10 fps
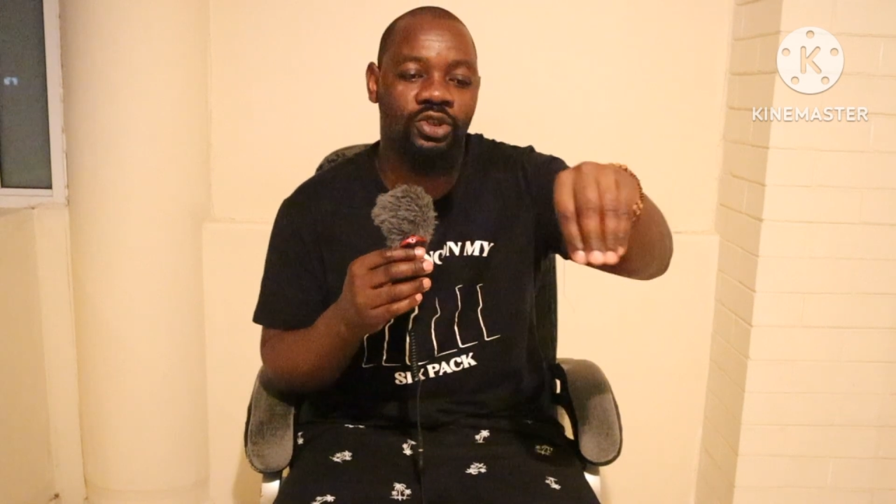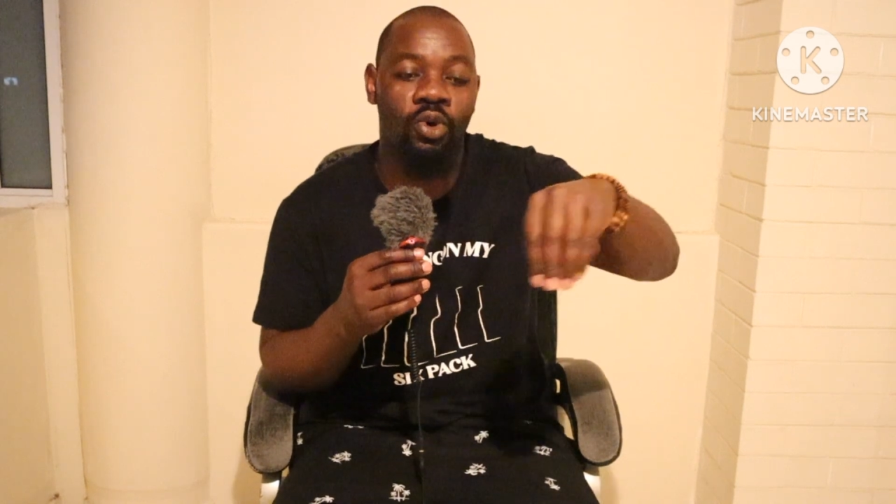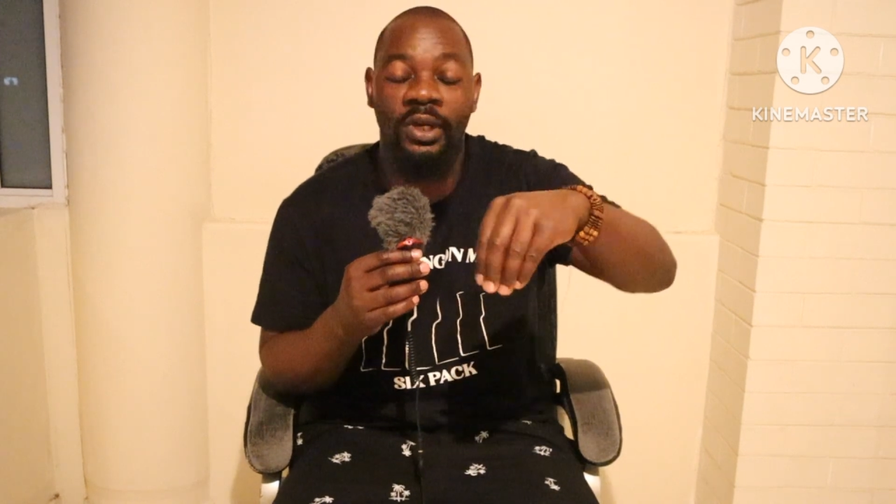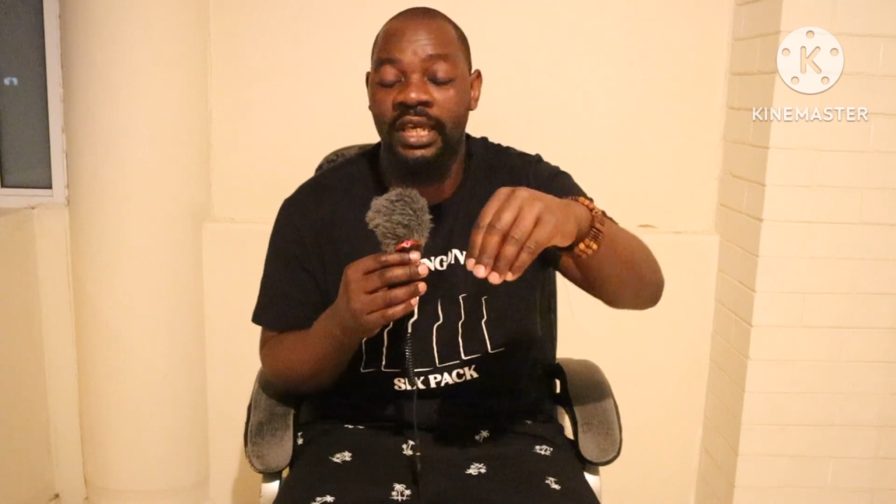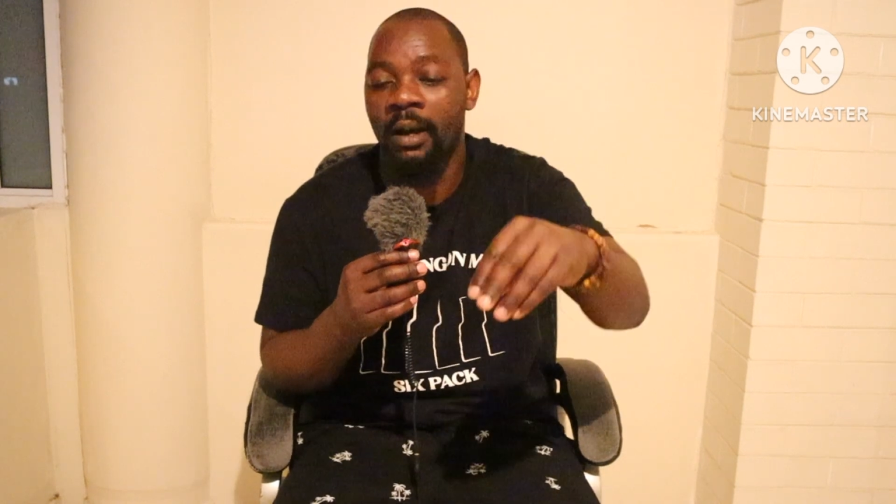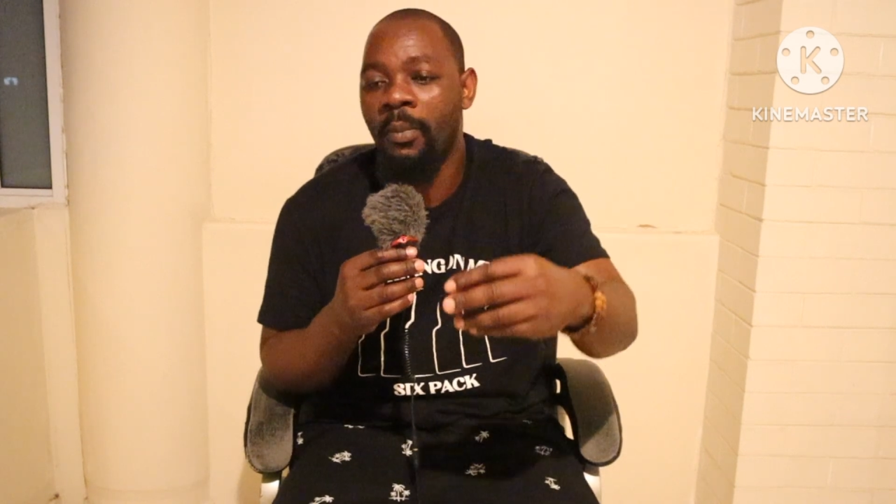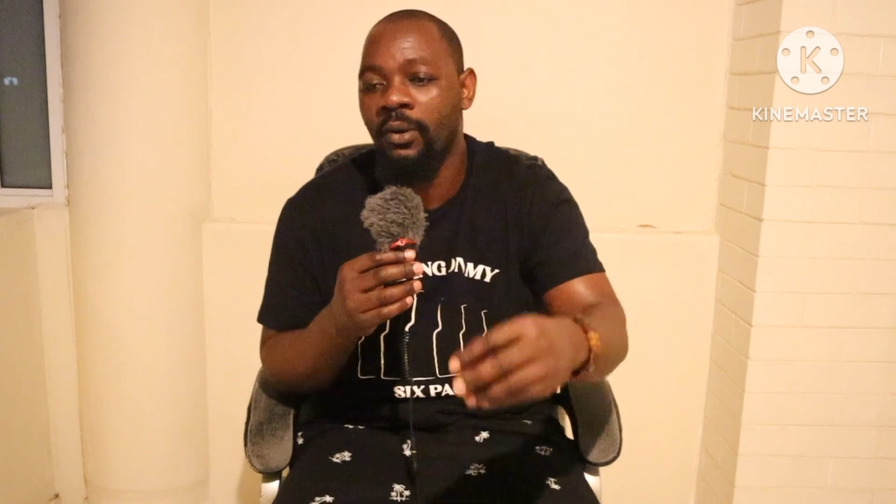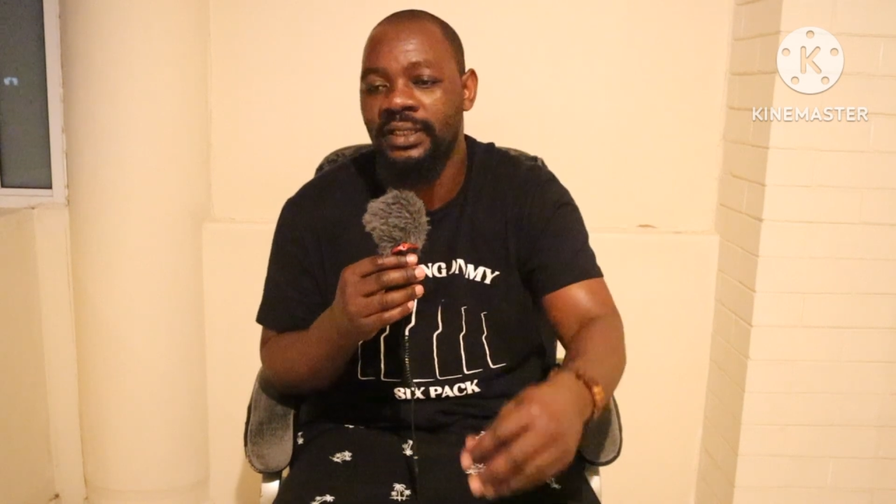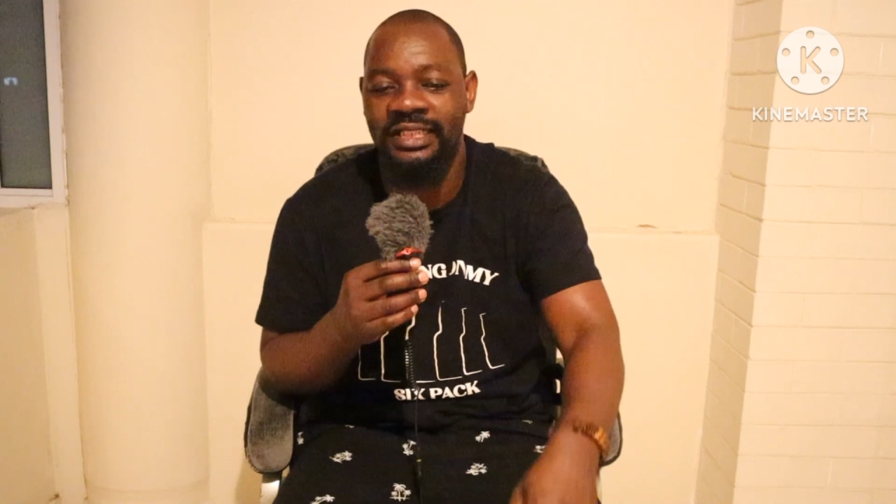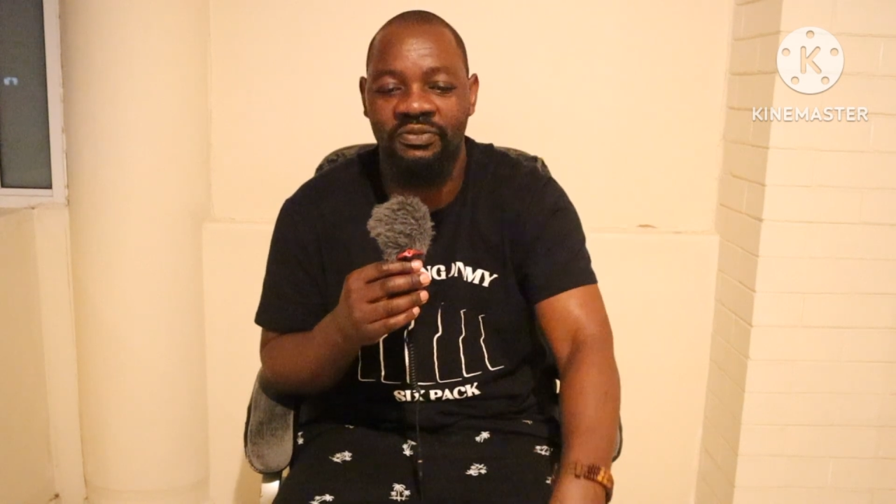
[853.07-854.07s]
talking
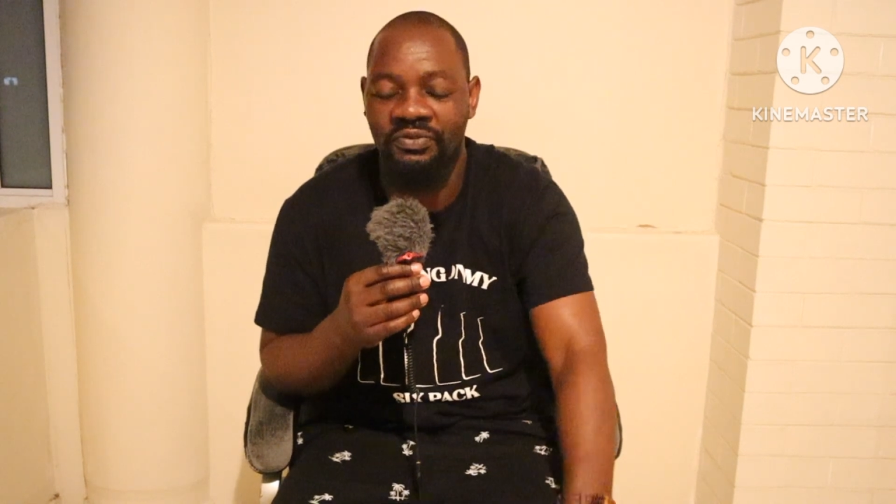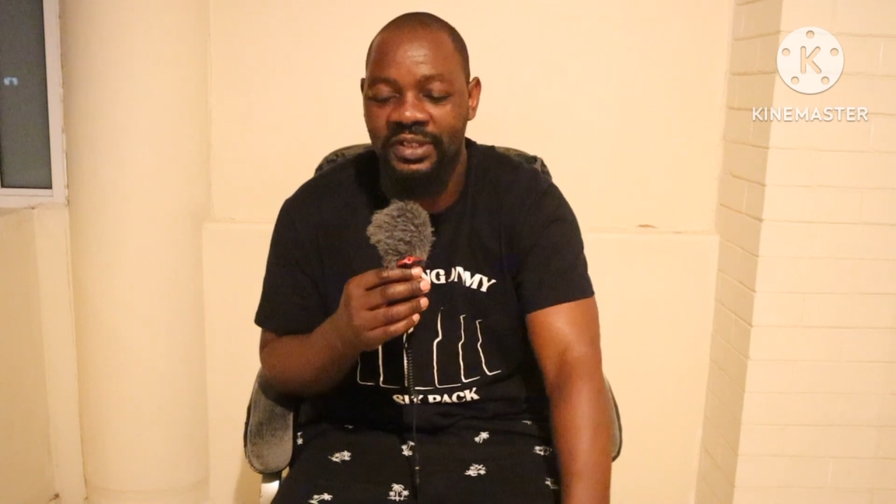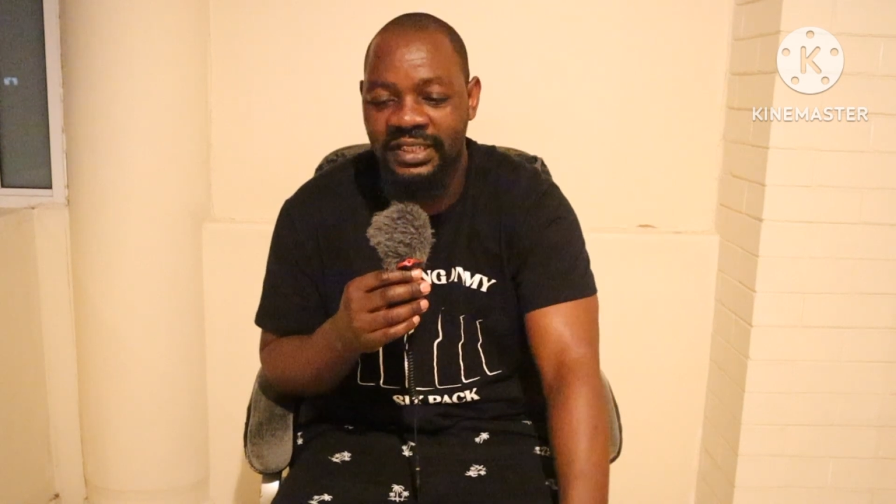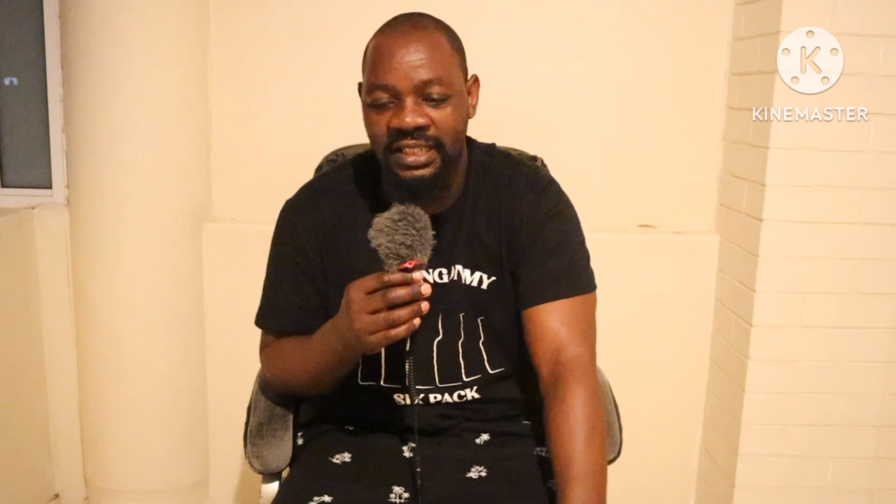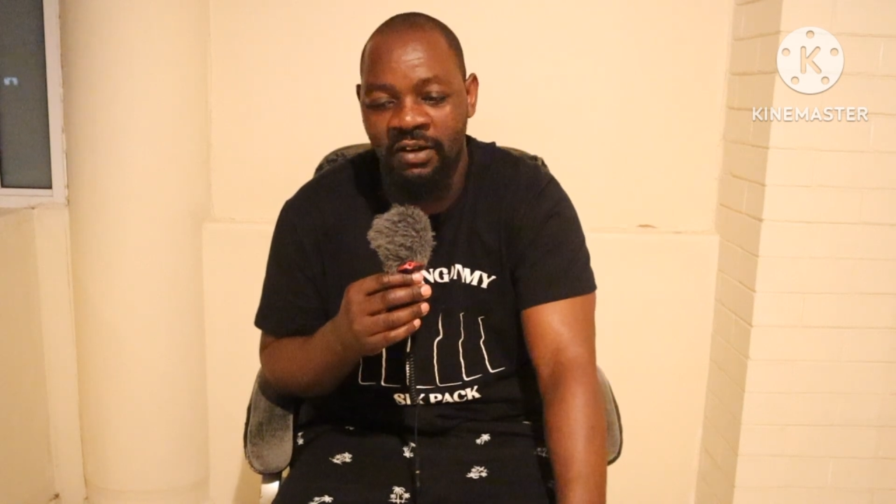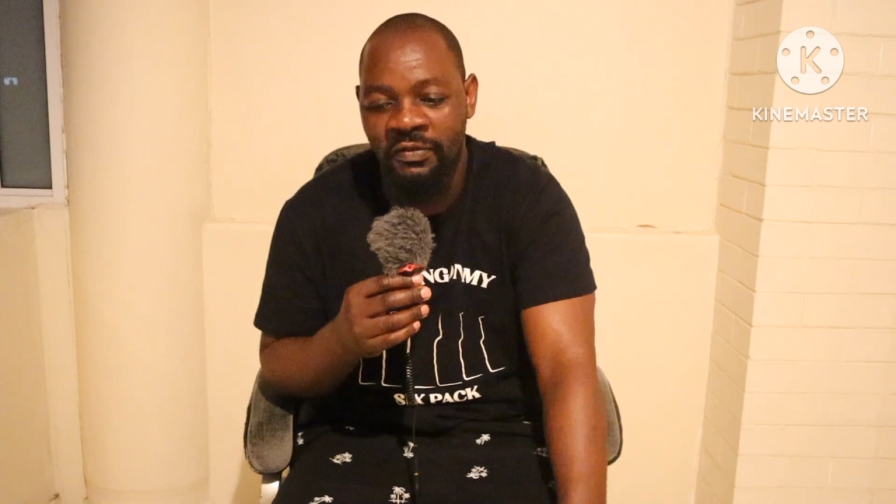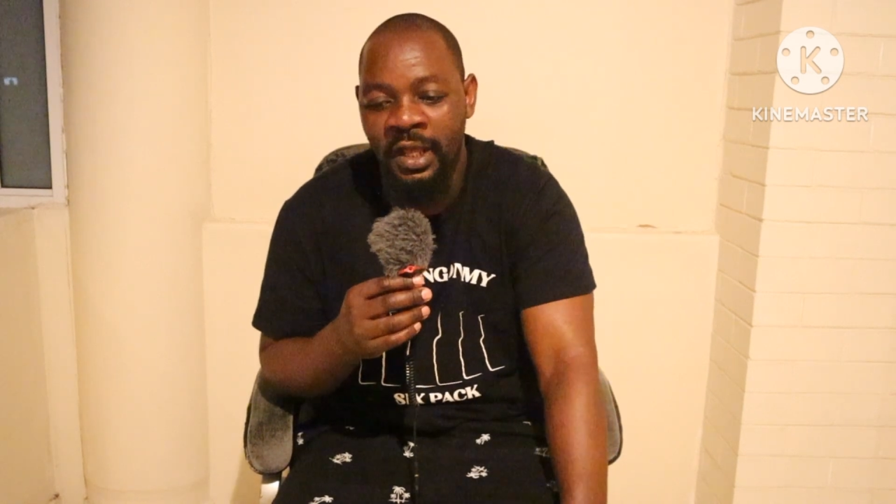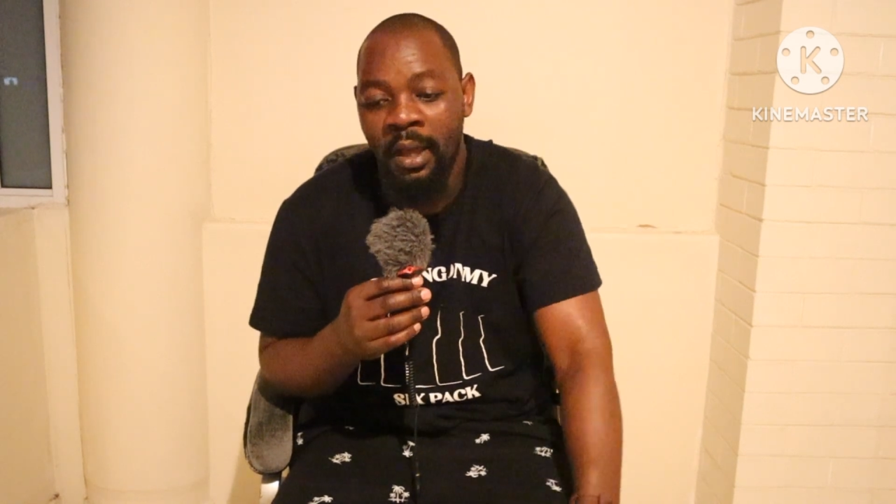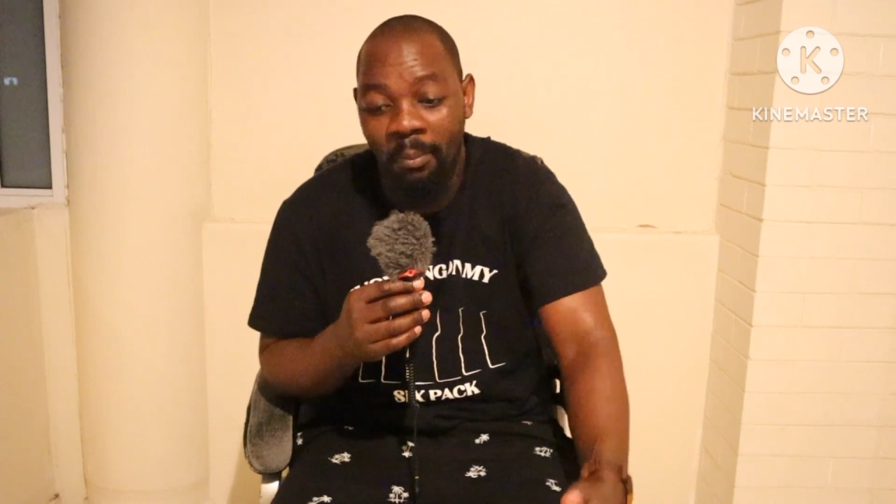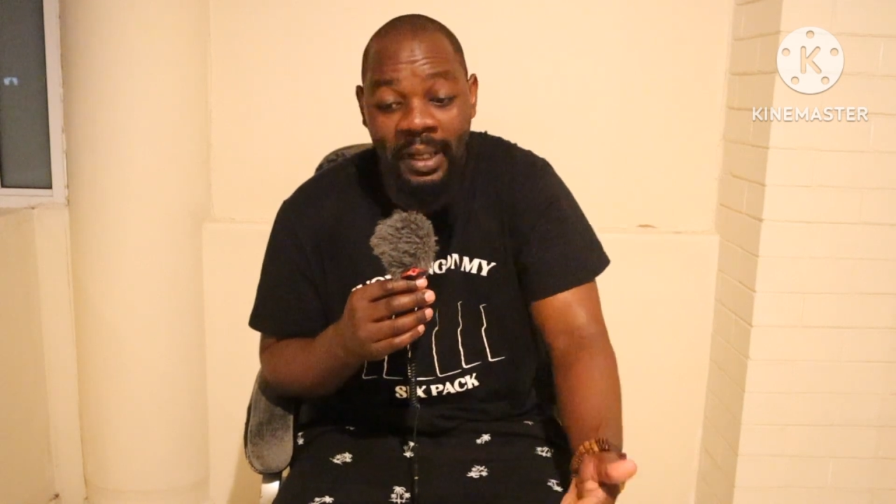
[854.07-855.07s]
about different stuff.